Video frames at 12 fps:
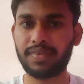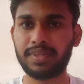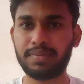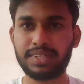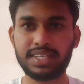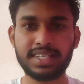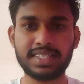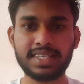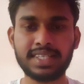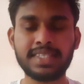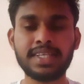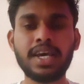the
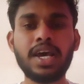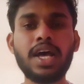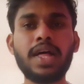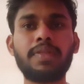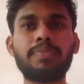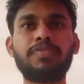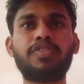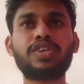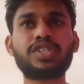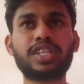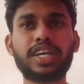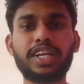businesses,
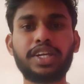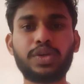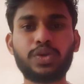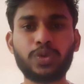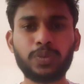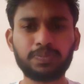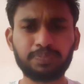first they need to